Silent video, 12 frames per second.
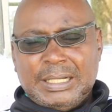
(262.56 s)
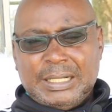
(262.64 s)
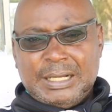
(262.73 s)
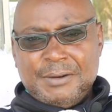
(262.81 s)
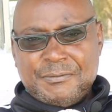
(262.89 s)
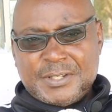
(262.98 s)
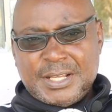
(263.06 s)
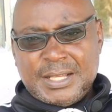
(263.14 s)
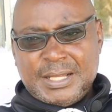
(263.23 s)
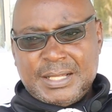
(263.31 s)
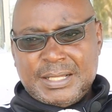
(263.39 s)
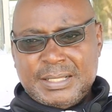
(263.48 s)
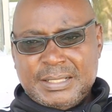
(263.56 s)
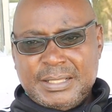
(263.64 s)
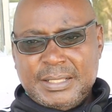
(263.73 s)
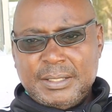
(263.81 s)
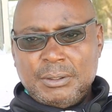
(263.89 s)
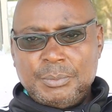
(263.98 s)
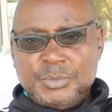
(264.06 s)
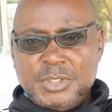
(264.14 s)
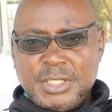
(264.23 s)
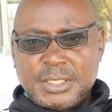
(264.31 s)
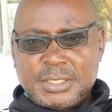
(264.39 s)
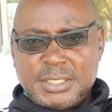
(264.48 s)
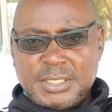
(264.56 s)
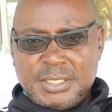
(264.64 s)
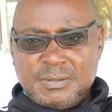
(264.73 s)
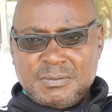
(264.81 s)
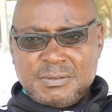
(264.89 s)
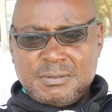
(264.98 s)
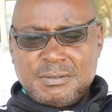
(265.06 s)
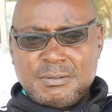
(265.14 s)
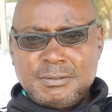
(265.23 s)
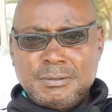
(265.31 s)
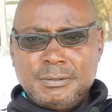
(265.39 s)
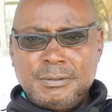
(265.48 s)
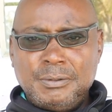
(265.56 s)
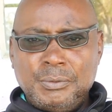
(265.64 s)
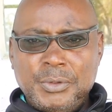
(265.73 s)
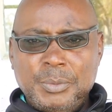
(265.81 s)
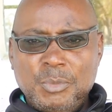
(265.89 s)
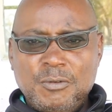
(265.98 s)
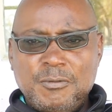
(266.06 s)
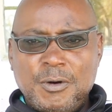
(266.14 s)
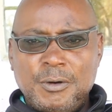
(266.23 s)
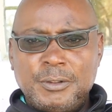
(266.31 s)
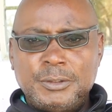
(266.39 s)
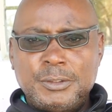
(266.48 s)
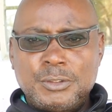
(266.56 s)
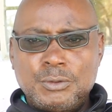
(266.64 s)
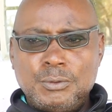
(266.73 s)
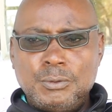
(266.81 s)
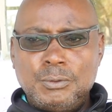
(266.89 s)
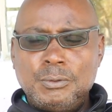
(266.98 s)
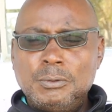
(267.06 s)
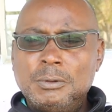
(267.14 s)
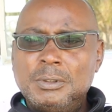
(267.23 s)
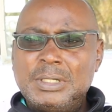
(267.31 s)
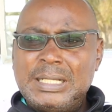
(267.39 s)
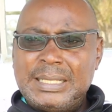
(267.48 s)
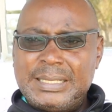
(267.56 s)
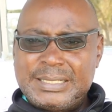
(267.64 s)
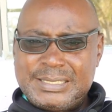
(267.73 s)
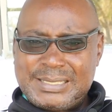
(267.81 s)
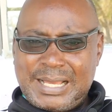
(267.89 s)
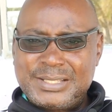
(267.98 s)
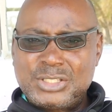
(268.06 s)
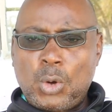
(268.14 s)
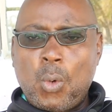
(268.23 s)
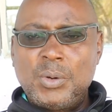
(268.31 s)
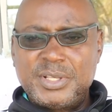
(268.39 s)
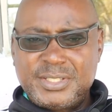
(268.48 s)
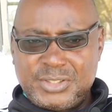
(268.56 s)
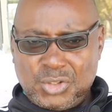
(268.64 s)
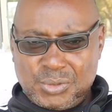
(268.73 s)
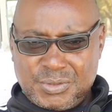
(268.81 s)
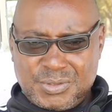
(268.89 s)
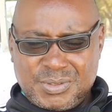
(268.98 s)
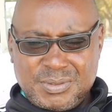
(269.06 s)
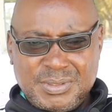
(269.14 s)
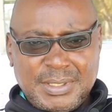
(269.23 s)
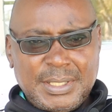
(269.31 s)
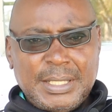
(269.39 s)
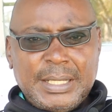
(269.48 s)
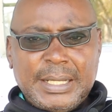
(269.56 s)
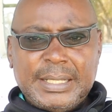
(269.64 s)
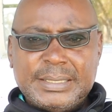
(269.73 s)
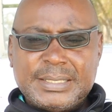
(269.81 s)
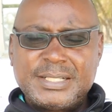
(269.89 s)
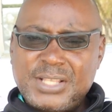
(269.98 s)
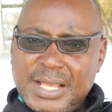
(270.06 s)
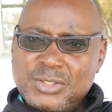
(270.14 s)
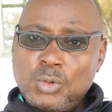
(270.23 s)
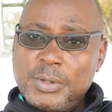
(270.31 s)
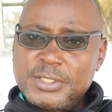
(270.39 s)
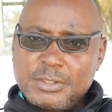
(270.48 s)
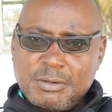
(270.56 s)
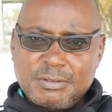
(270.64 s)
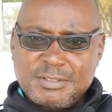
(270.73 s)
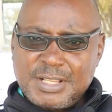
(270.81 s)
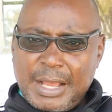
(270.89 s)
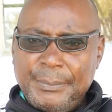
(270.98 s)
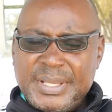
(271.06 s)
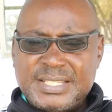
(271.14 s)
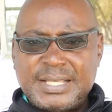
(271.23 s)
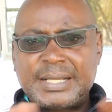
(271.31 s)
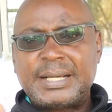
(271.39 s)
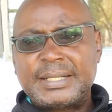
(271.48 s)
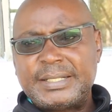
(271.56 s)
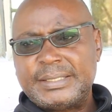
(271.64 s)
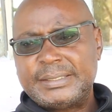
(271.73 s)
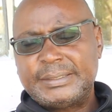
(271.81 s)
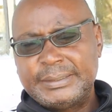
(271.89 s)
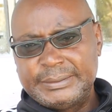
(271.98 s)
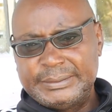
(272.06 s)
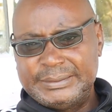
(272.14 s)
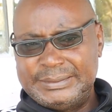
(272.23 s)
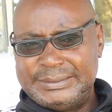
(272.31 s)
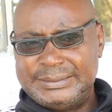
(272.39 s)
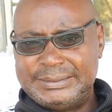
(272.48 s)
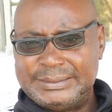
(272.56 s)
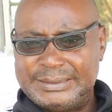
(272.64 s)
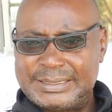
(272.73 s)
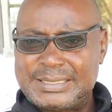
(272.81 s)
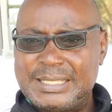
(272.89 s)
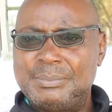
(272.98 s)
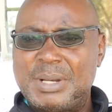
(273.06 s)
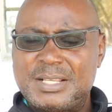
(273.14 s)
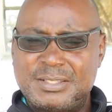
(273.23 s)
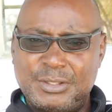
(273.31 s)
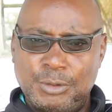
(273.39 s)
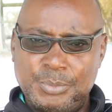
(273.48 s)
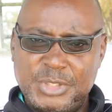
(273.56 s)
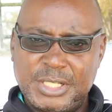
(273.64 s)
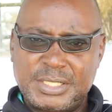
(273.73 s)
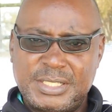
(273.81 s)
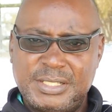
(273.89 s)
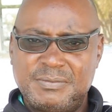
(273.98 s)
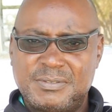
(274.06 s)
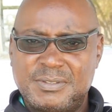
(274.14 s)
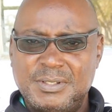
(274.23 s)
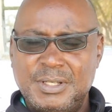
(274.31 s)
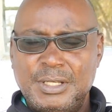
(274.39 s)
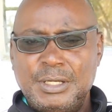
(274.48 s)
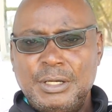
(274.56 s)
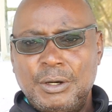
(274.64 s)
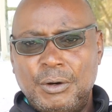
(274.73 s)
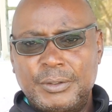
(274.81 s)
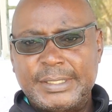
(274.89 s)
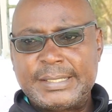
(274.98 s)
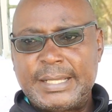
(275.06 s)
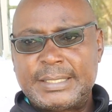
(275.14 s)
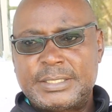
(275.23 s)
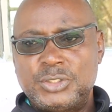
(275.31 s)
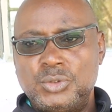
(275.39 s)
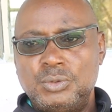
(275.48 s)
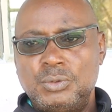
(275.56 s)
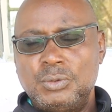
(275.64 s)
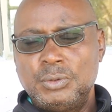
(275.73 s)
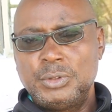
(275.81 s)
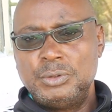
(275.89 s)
After the objectives, we move on to research questions. And research questions are basically the same as the objectives, only that you